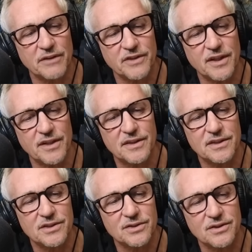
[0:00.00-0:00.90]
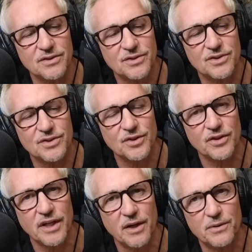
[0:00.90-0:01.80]
haven't heard this
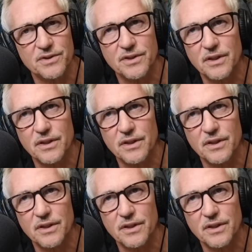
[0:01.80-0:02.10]
story, I was.